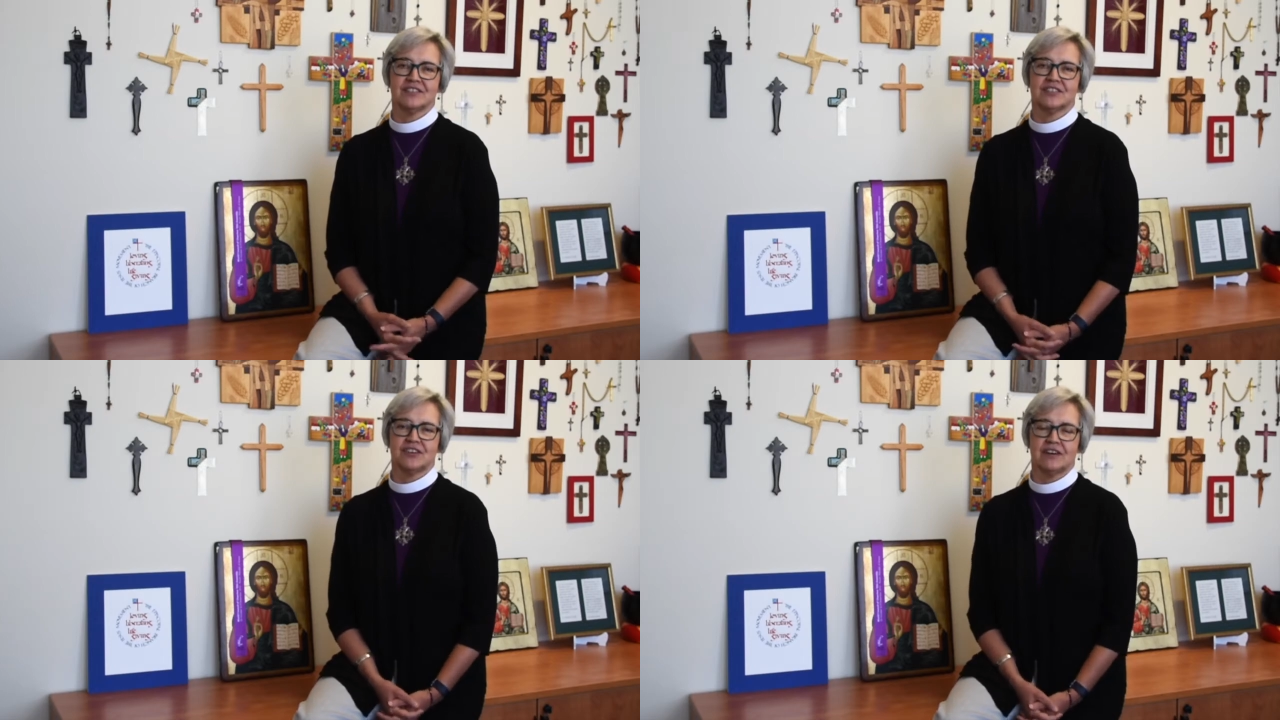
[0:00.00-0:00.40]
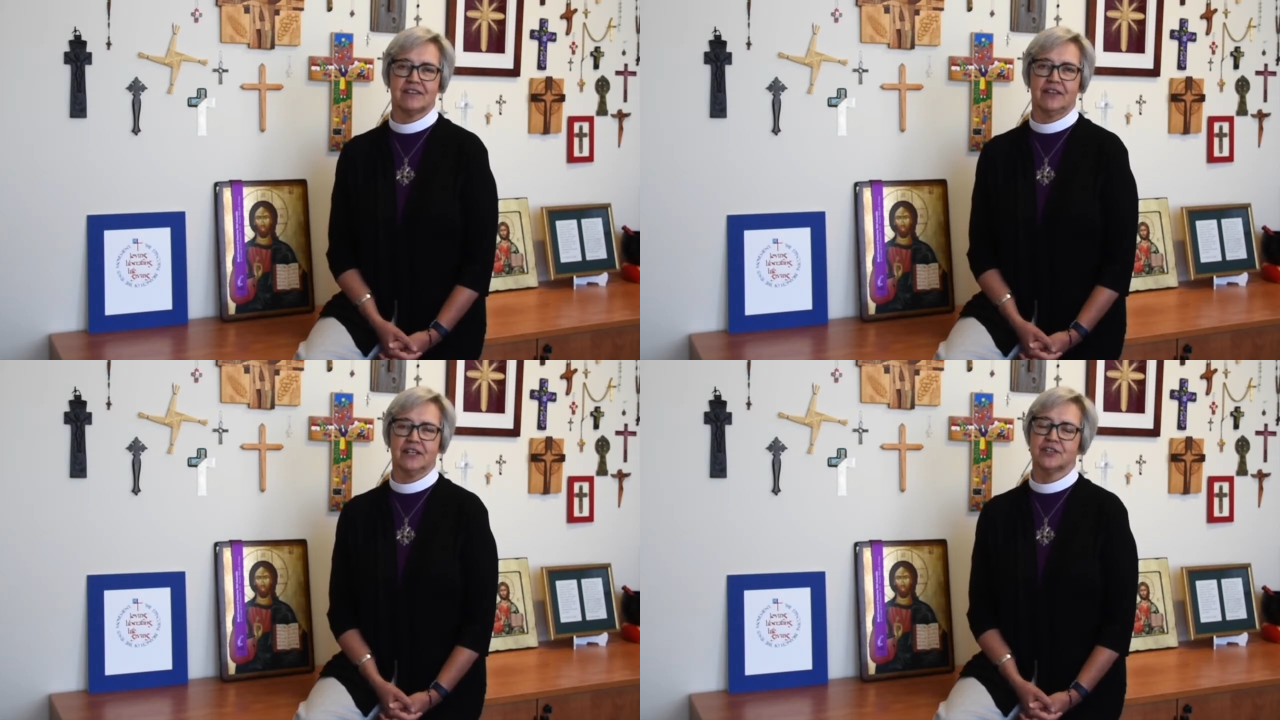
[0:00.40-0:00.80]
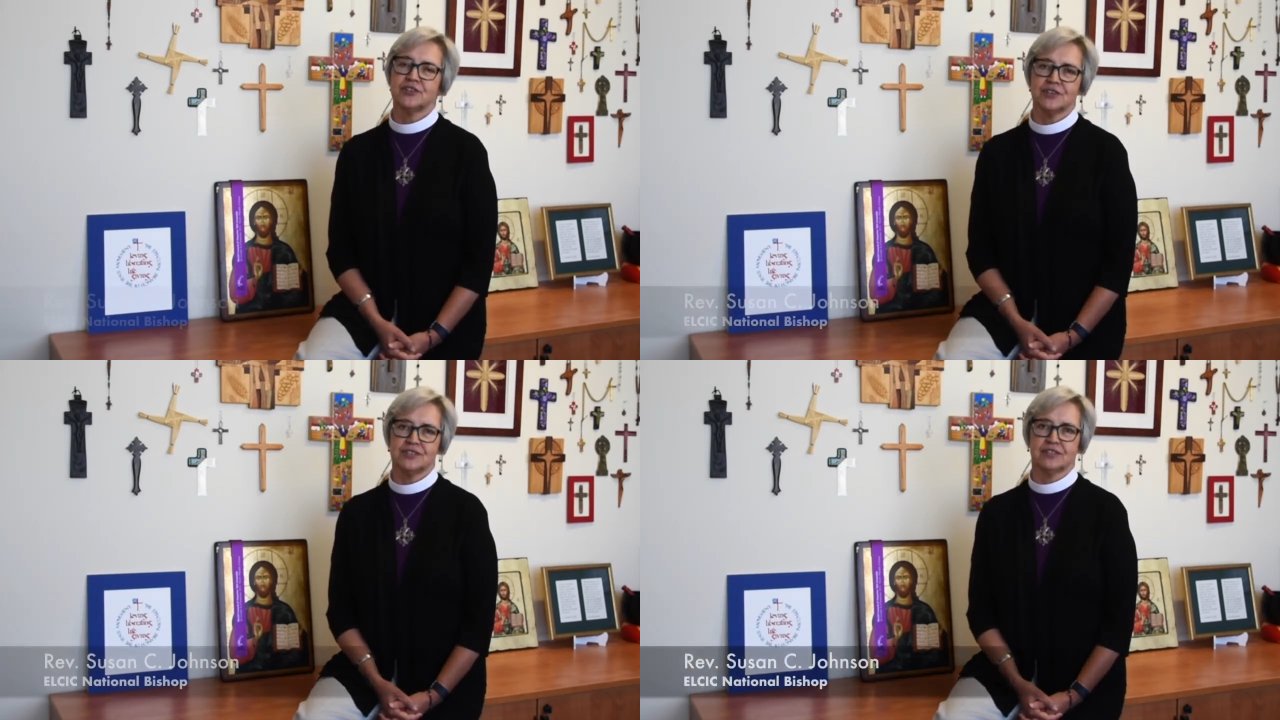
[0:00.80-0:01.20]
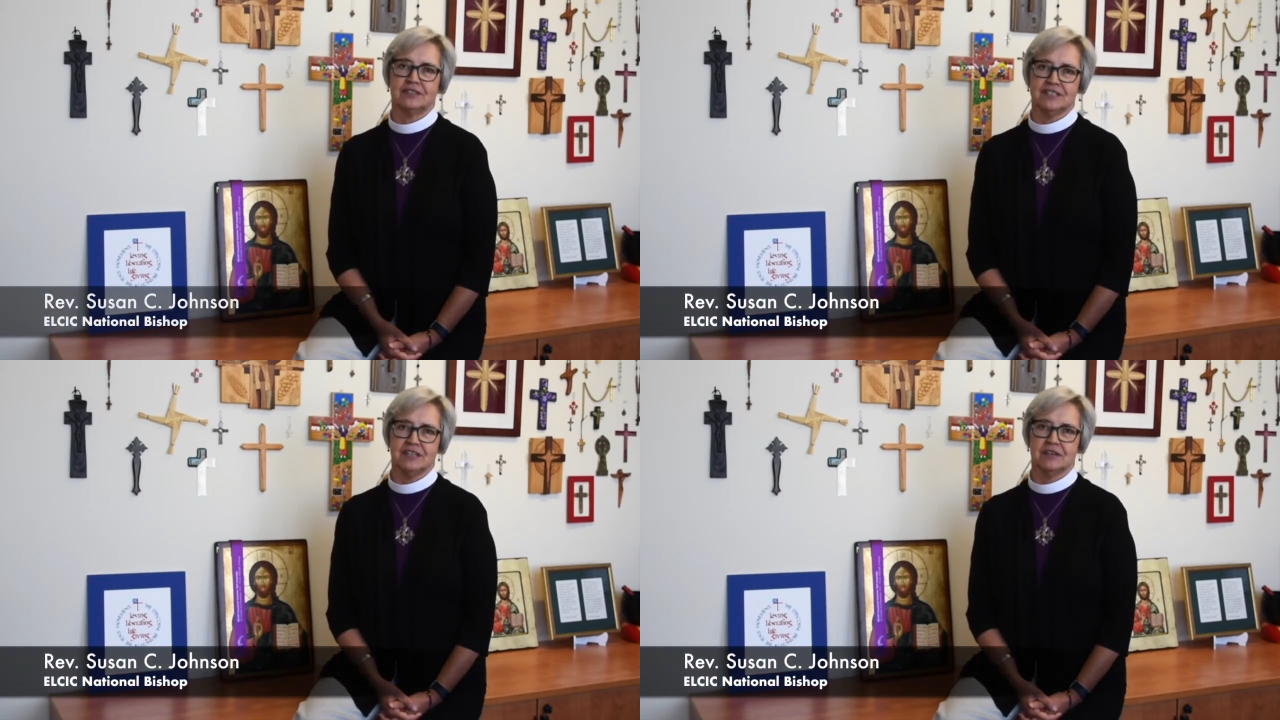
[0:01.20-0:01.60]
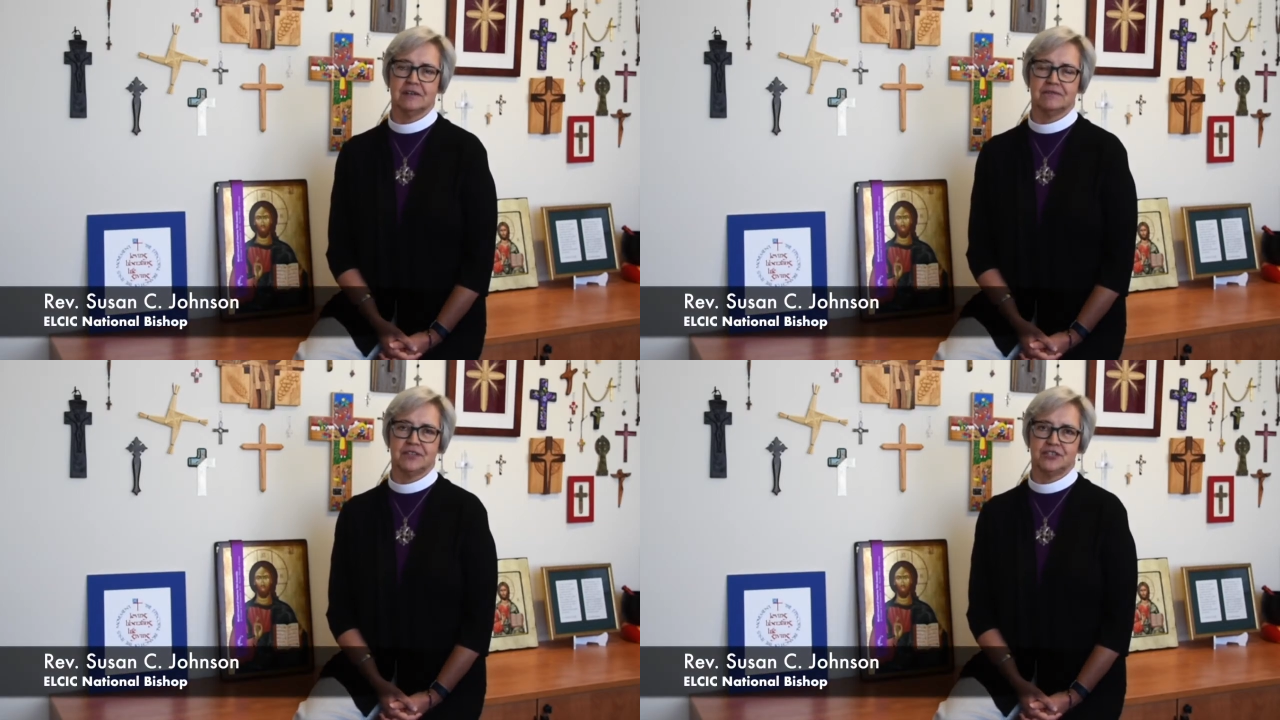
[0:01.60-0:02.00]
the start of the liturgical year
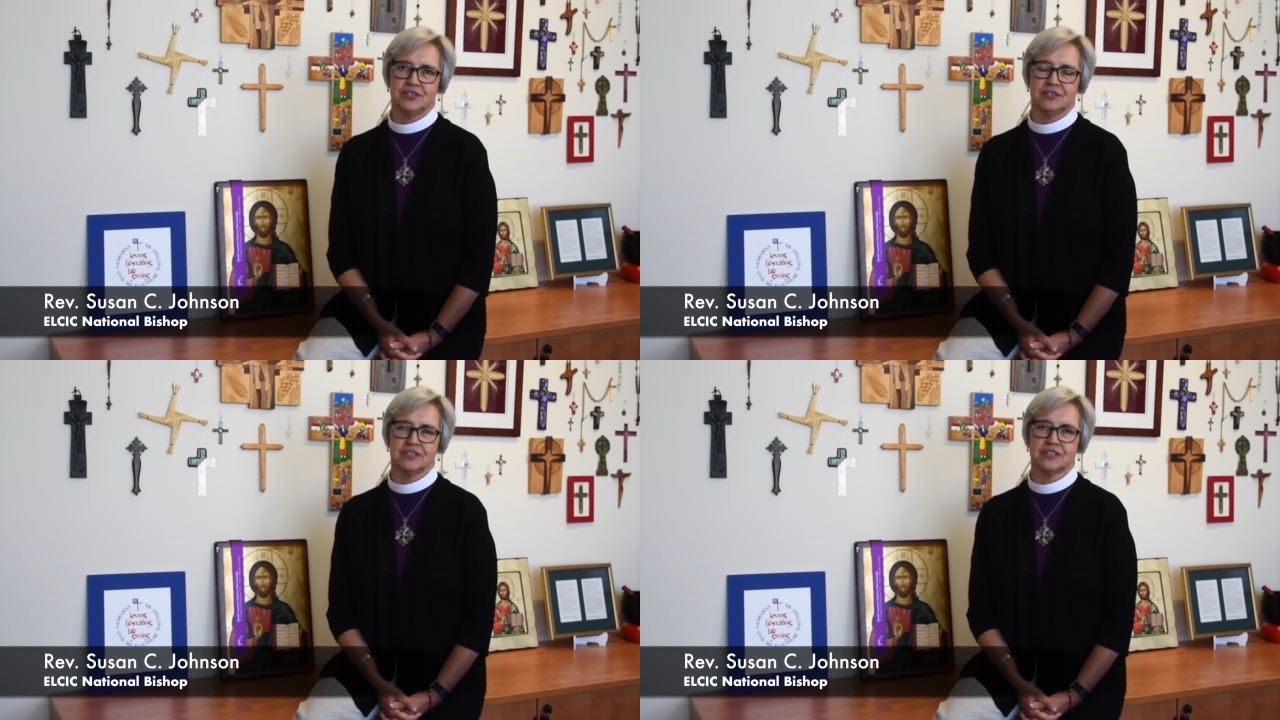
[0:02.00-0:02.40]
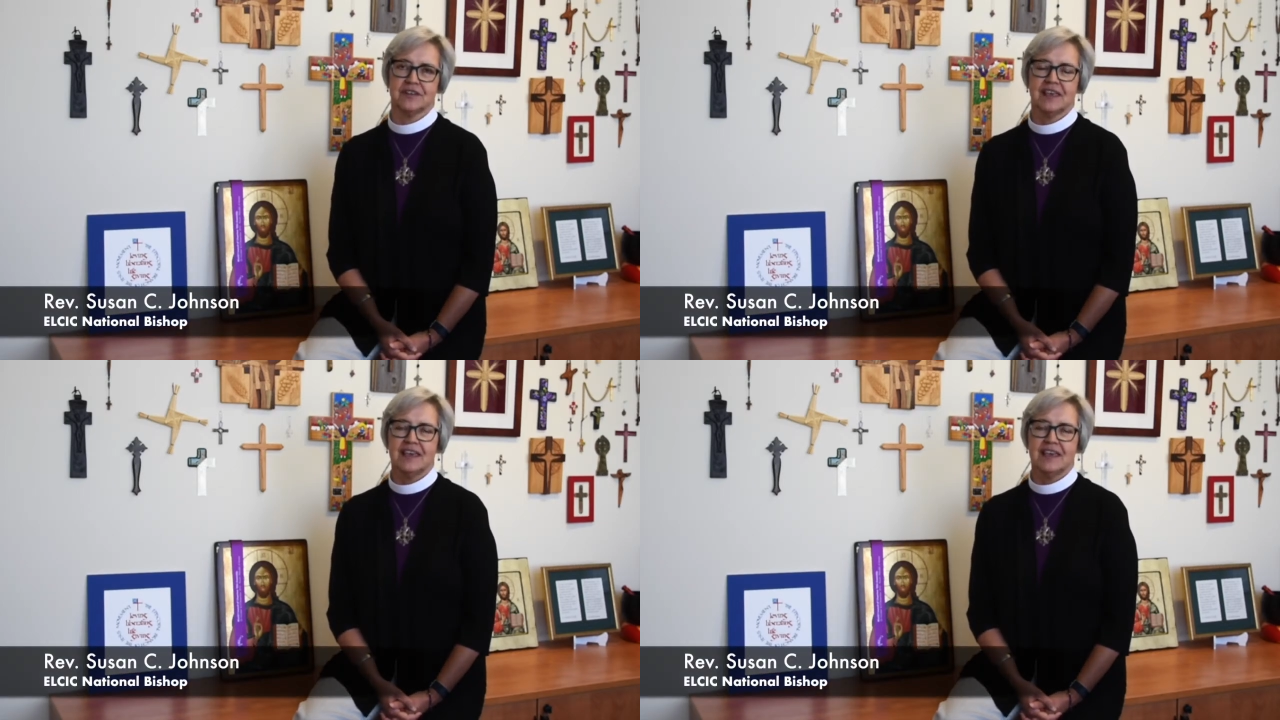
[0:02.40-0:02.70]
of the church,